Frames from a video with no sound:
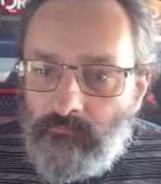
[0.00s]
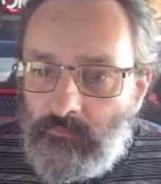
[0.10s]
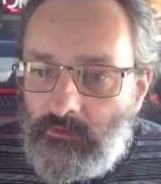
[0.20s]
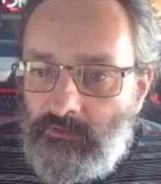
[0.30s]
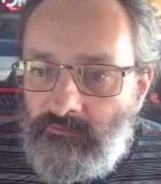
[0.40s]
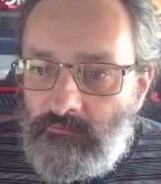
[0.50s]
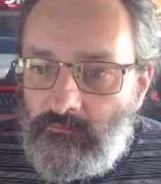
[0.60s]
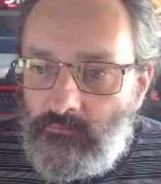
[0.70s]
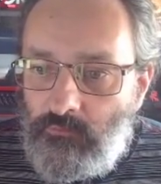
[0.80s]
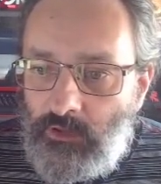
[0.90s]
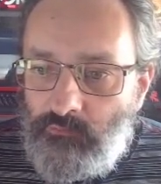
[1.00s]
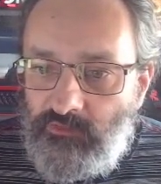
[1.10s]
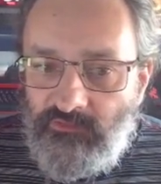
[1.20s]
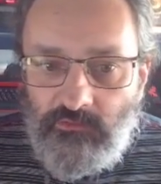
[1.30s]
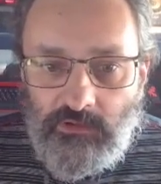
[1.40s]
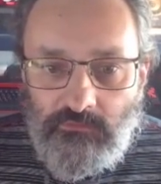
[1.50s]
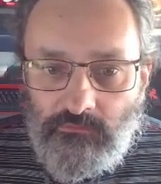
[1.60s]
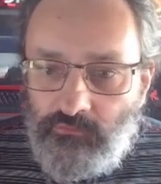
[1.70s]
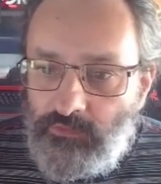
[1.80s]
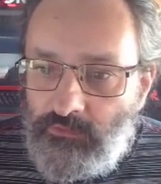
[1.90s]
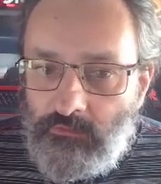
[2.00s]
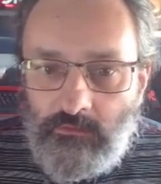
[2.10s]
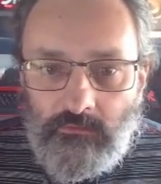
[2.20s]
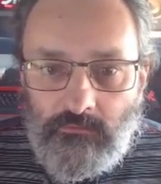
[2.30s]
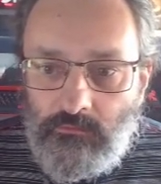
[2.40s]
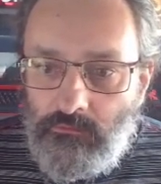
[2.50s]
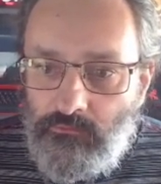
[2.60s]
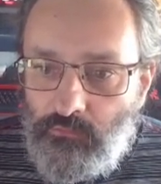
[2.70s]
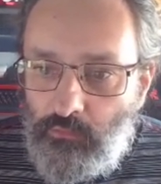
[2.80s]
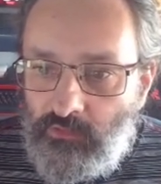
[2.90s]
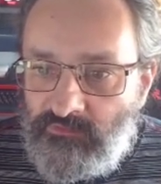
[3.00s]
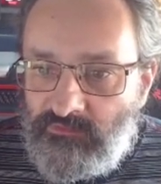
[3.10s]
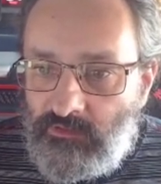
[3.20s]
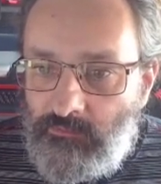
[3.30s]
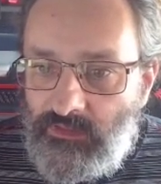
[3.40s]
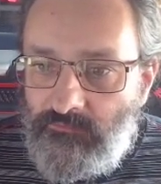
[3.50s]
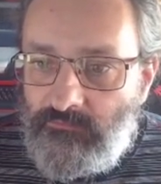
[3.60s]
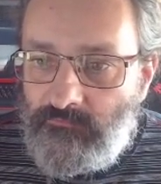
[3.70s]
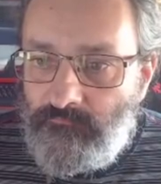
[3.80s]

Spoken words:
is the one which is going to trigger the new rocks, I believe.